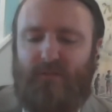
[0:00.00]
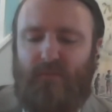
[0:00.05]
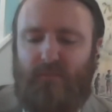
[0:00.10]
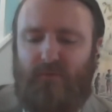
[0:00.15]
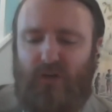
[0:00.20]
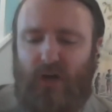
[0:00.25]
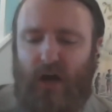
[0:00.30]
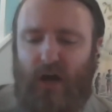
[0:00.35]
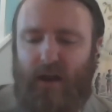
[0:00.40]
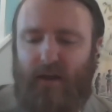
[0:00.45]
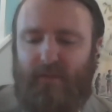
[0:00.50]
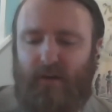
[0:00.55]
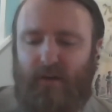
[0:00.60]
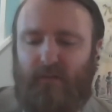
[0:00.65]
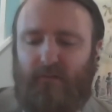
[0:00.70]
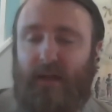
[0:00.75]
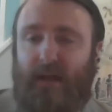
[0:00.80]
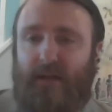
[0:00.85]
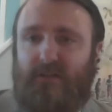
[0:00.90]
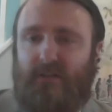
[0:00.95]
from China that
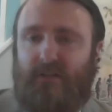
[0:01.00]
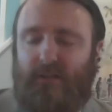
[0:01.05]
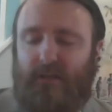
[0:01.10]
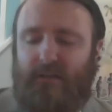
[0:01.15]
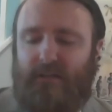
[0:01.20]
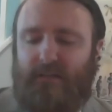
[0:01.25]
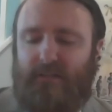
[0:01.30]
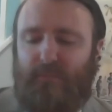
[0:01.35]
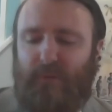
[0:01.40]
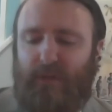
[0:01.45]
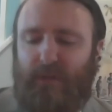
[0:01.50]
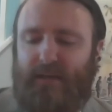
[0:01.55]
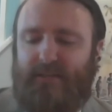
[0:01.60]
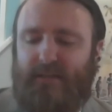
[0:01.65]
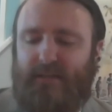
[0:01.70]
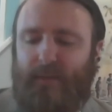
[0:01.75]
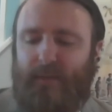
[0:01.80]
allegedly displaced